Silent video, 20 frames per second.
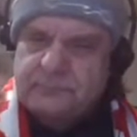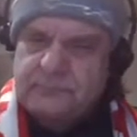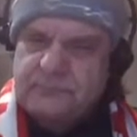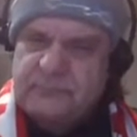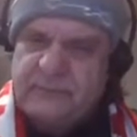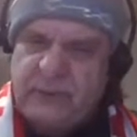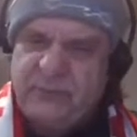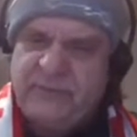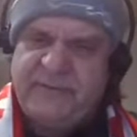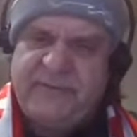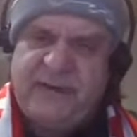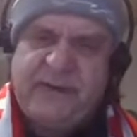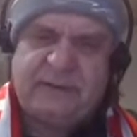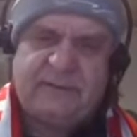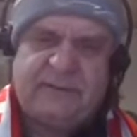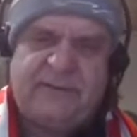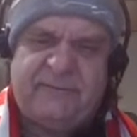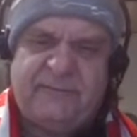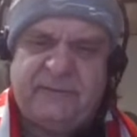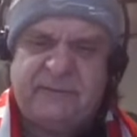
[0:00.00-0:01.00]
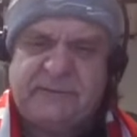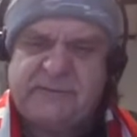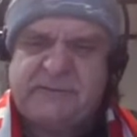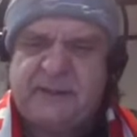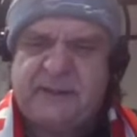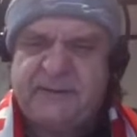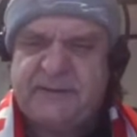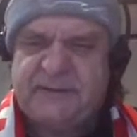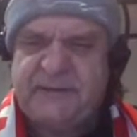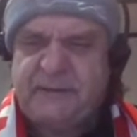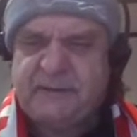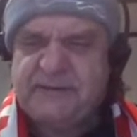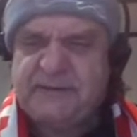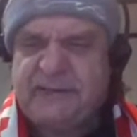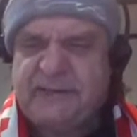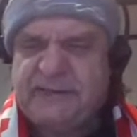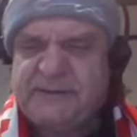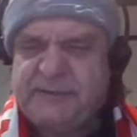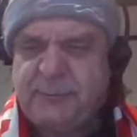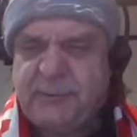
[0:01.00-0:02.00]
we've got levels on the
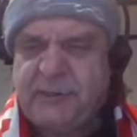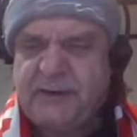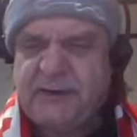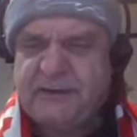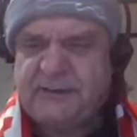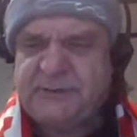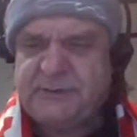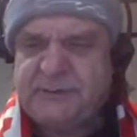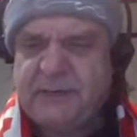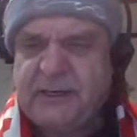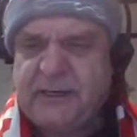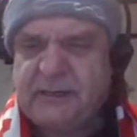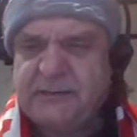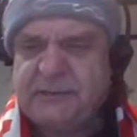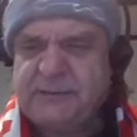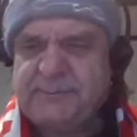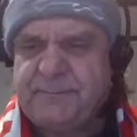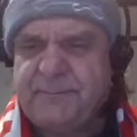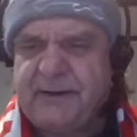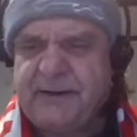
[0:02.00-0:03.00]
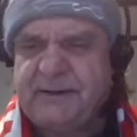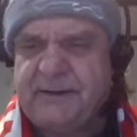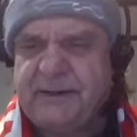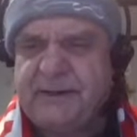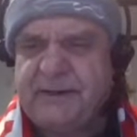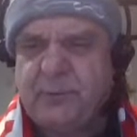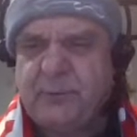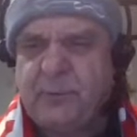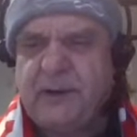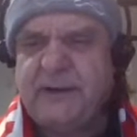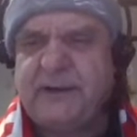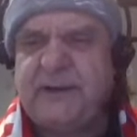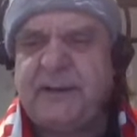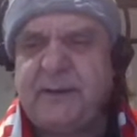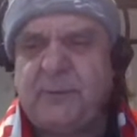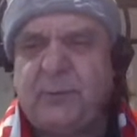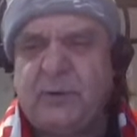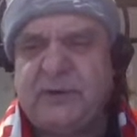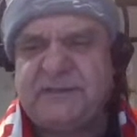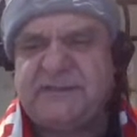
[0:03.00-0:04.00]
downside support at $2, $1.91
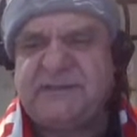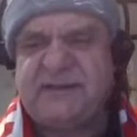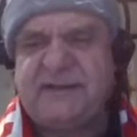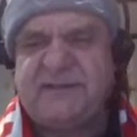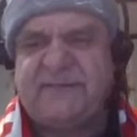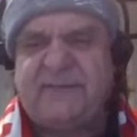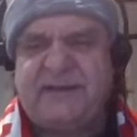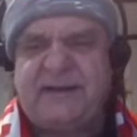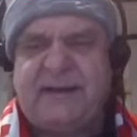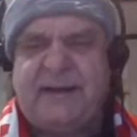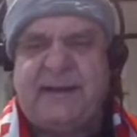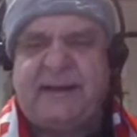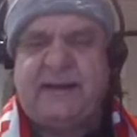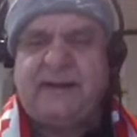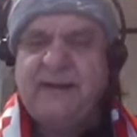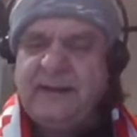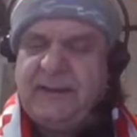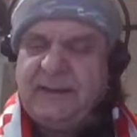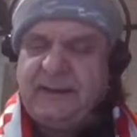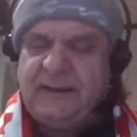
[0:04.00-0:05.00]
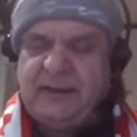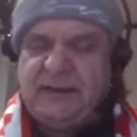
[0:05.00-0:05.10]
and 179. Not